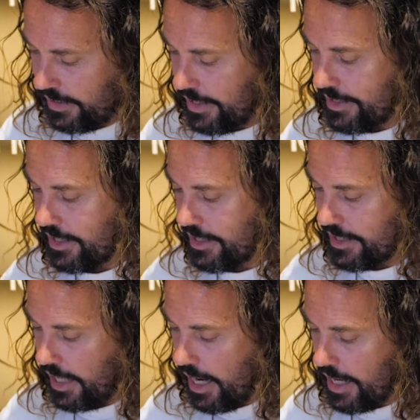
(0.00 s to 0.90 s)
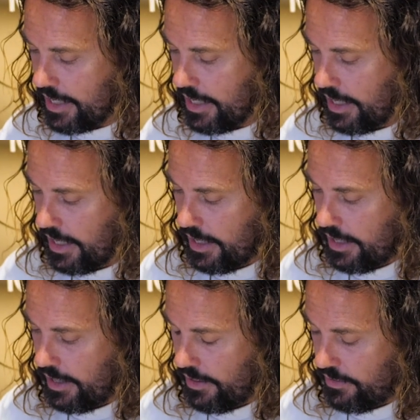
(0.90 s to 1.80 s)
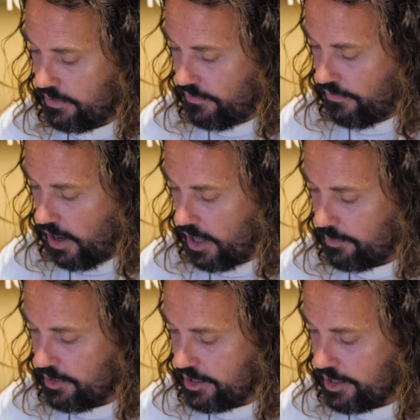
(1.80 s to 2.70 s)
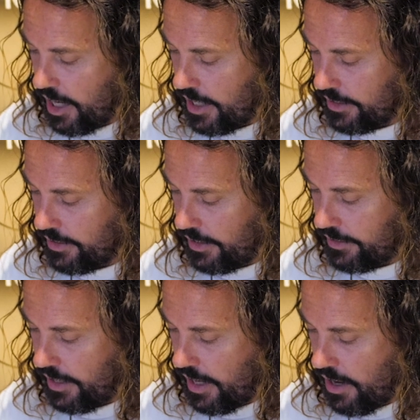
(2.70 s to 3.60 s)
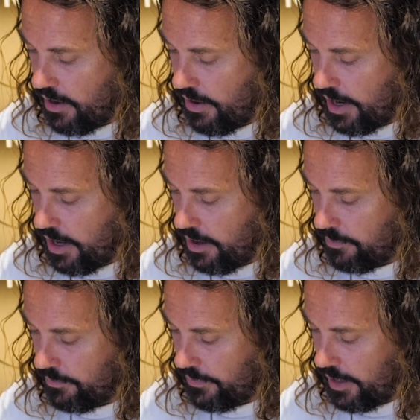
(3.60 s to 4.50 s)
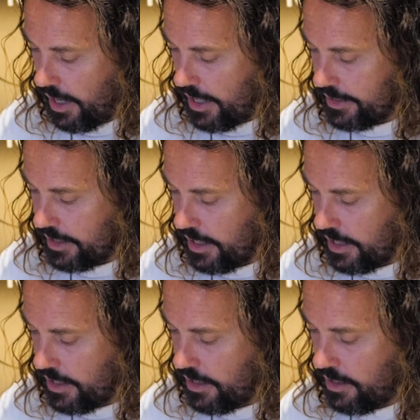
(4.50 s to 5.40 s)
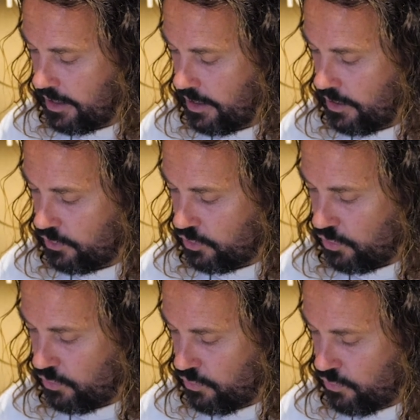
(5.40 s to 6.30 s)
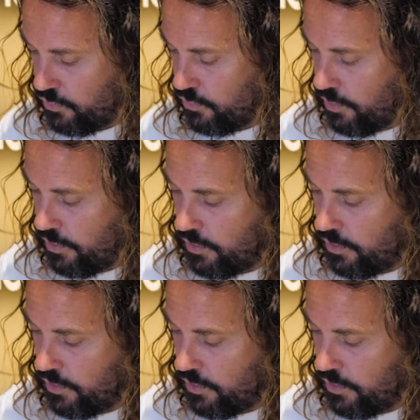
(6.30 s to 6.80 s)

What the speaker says: let's just say, for argument's sake, that they're 18 to